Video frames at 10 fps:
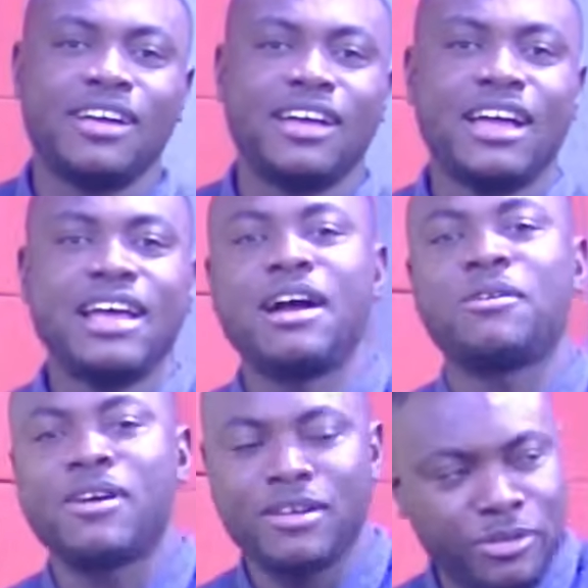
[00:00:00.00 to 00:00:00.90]
And I
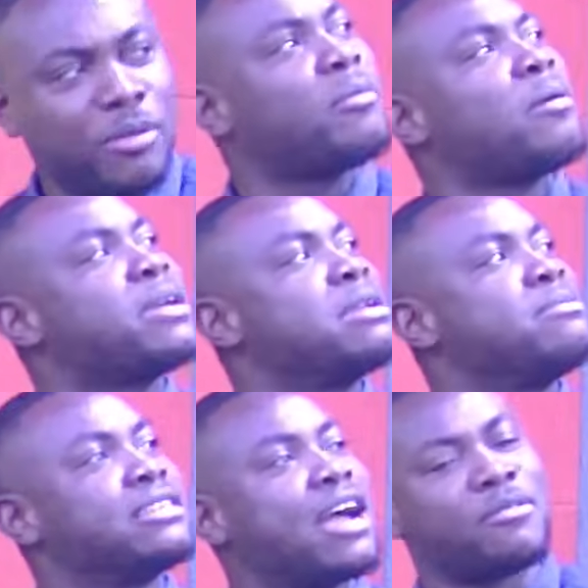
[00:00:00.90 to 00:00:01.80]
can show me my
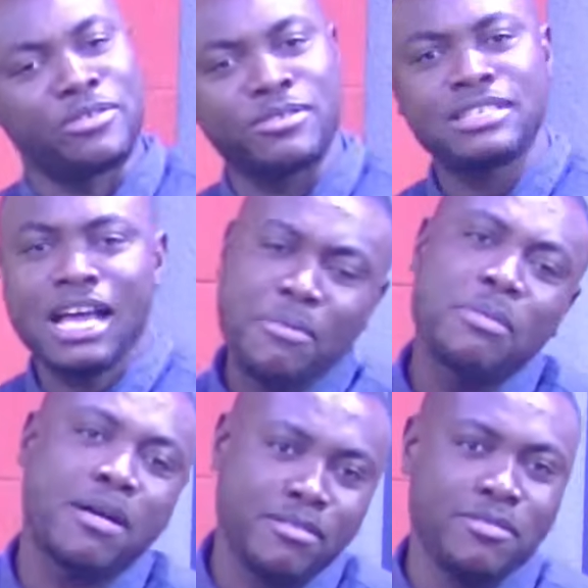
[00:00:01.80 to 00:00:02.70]
news and I say me
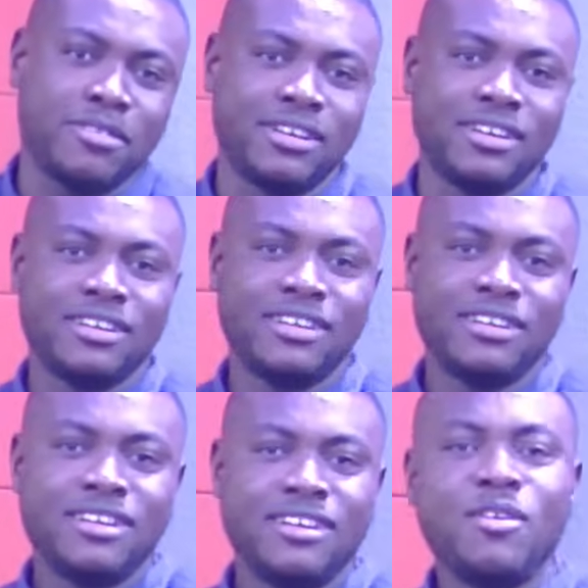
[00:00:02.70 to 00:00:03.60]
ba no.
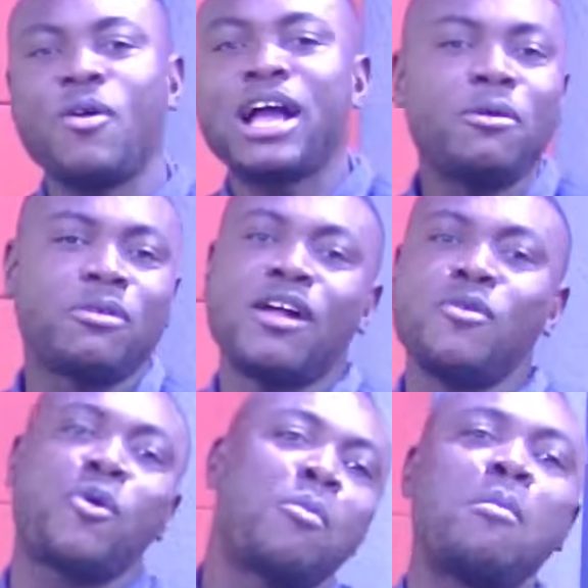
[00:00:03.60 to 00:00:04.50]
No ya kura no
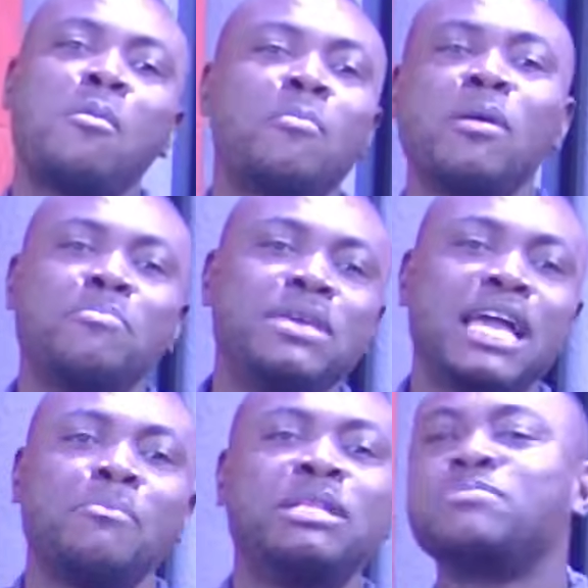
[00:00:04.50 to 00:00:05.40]
ko bobo ba bia
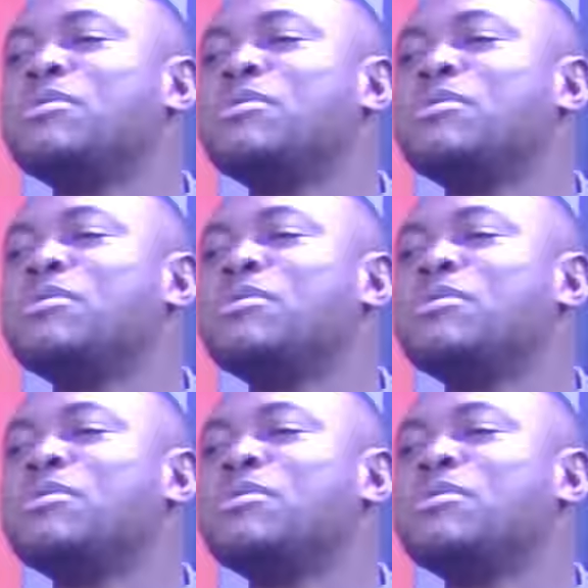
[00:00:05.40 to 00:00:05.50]
mitimi